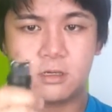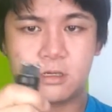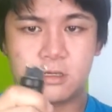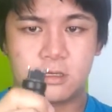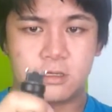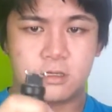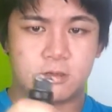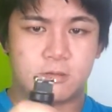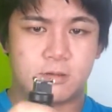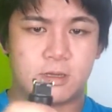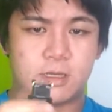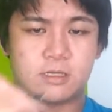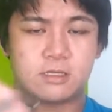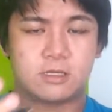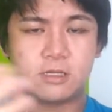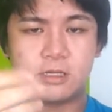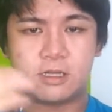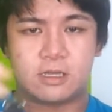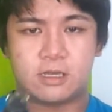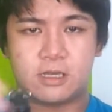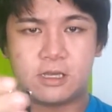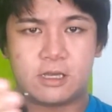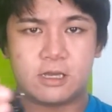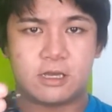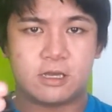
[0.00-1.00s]
So basically
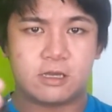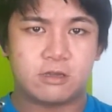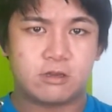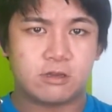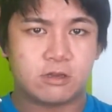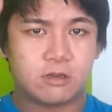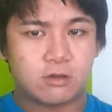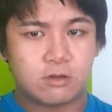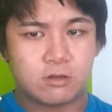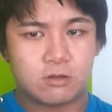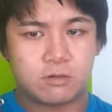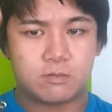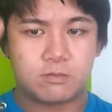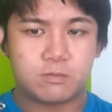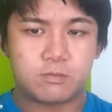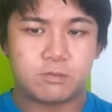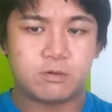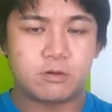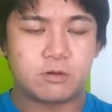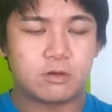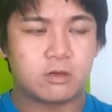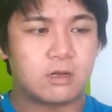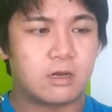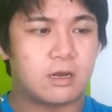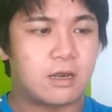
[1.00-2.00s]
here you can
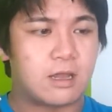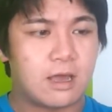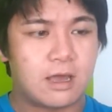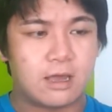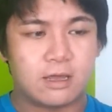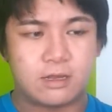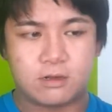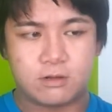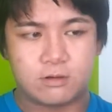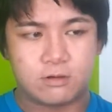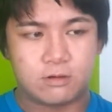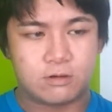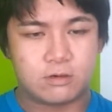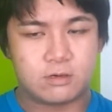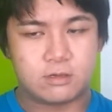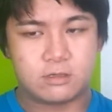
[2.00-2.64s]
put a light or